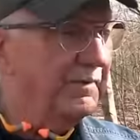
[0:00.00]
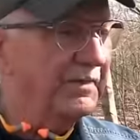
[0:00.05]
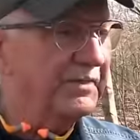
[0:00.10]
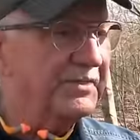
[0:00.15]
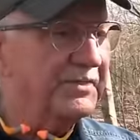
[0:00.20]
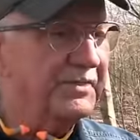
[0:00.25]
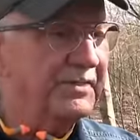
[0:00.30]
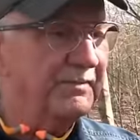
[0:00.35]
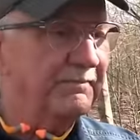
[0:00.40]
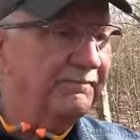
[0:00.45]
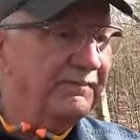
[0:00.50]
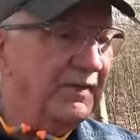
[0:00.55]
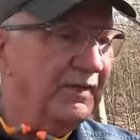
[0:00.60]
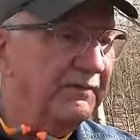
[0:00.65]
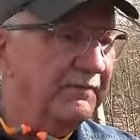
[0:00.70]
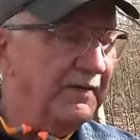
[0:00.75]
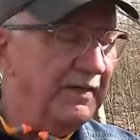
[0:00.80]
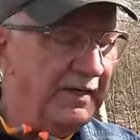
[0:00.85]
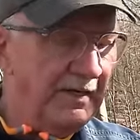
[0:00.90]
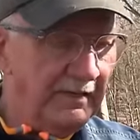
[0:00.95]
that's
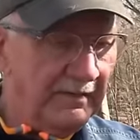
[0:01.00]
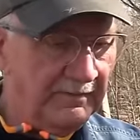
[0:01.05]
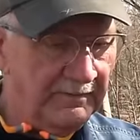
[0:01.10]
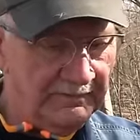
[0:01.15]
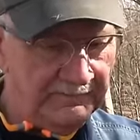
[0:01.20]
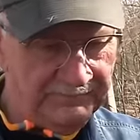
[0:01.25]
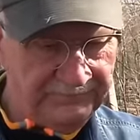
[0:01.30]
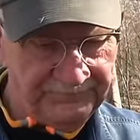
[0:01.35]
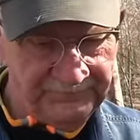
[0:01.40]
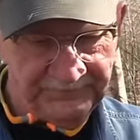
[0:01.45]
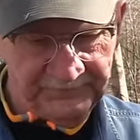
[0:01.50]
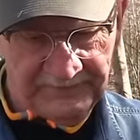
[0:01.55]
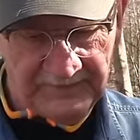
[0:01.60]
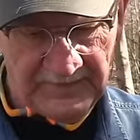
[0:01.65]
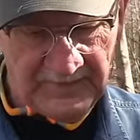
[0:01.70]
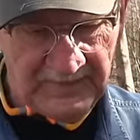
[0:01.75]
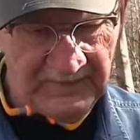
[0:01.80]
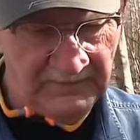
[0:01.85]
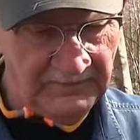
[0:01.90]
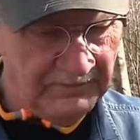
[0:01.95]
of any
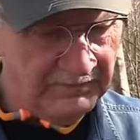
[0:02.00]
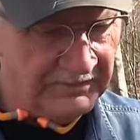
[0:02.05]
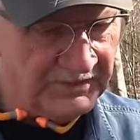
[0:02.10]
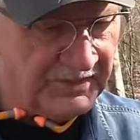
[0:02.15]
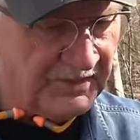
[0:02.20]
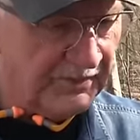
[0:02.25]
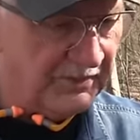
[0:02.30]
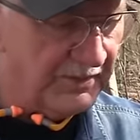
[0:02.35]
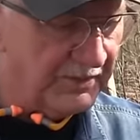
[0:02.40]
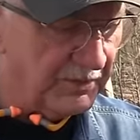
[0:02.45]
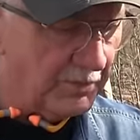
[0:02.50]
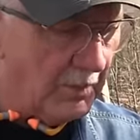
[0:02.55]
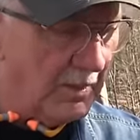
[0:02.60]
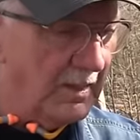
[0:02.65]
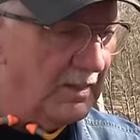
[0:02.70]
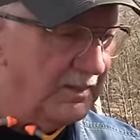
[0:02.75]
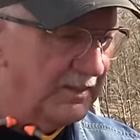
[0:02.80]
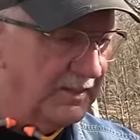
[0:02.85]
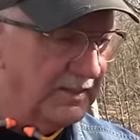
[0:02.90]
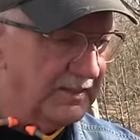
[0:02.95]
I don't know, serious
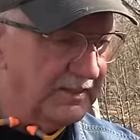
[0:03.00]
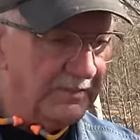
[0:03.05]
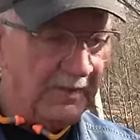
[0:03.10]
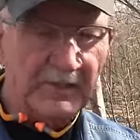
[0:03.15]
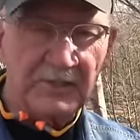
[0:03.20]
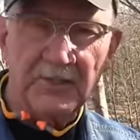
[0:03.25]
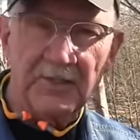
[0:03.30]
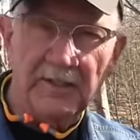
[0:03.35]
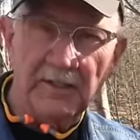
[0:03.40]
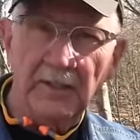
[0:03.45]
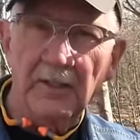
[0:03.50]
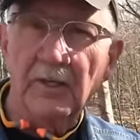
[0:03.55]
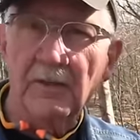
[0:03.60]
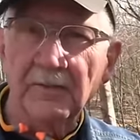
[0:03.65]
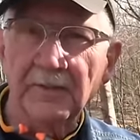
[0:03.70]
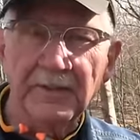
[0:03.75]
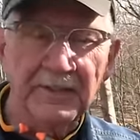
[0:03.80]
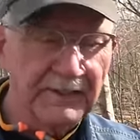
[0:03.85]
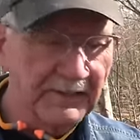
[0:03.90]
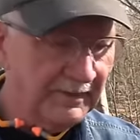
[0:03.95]
quality, especially in a
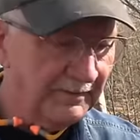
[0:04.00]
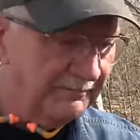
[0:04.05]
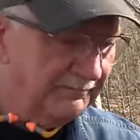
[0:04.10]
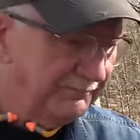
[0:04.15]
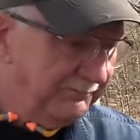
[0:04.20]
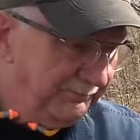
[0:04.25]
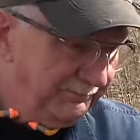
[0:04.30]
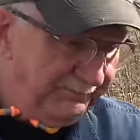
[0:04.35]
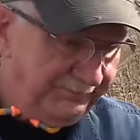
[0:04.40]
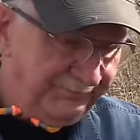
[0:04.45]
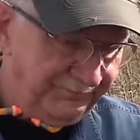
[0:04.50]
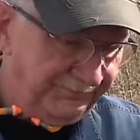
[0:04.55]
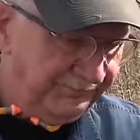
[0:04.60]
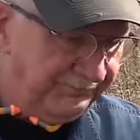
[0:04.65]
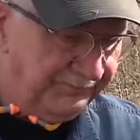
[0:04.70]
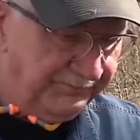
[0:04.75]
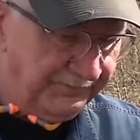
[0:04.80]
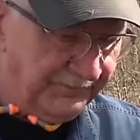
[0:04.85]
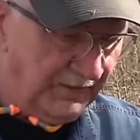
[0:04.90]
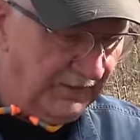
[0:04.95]
long gun.
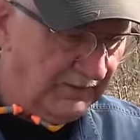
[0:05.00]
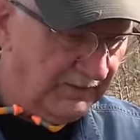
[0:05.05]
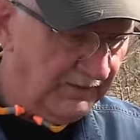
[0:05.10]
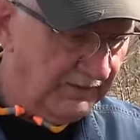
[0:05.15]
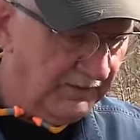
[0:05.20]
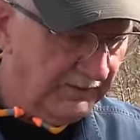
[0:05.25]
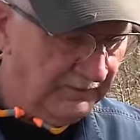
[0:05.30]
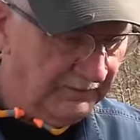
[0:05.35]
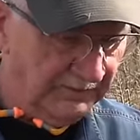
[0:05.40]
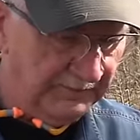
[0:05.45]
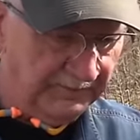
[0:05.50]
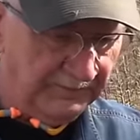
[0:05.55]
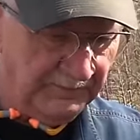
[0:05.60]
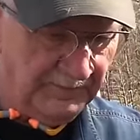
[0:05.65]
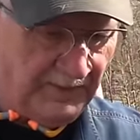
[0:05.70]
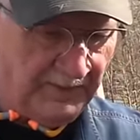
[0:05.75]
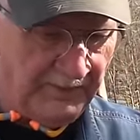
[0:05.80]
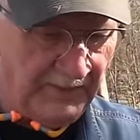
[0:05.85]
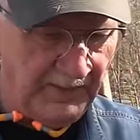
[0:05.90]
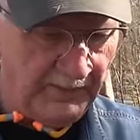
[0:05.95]
I don't know,
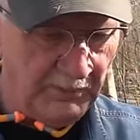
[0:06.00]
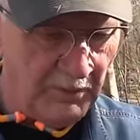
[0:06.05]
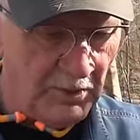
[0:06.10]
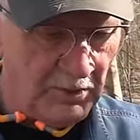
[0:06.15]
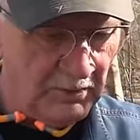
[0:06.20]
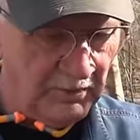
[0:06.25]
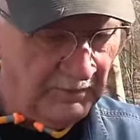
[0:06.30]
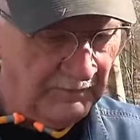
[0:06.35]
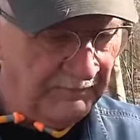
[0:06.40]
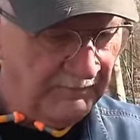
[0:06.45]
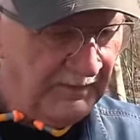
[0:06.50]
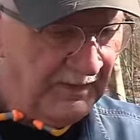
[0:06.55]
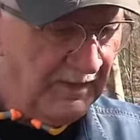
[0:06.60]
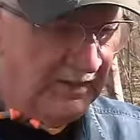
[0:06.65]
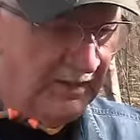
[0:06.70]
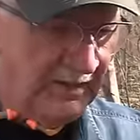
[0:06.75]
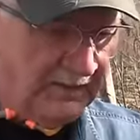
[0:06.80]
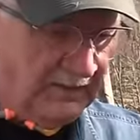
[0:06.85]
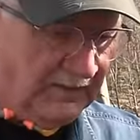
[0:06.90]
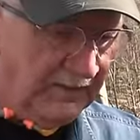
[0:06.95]
maybe I'm wrong.
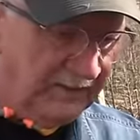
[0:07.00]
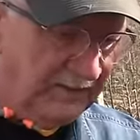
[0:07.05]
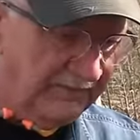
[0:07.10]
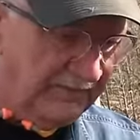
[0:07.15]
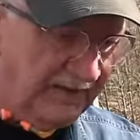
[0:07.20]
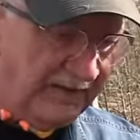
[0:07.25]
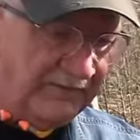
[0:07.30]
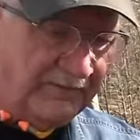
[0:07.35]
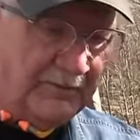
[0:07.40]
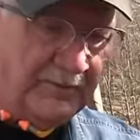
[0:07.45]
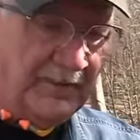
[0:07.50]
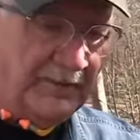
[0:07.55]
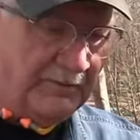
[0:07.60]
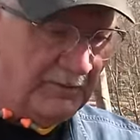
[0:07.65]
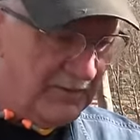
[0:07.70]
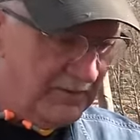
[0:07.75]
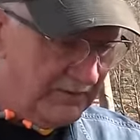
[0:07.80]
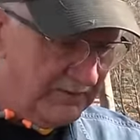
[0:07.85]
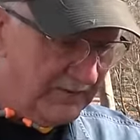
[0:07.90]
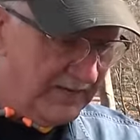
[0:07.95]
Have I ever been
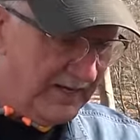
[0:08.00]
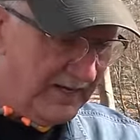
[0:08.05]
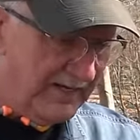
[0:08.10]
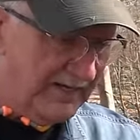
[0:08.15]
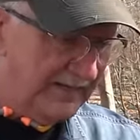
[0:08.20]
wrong?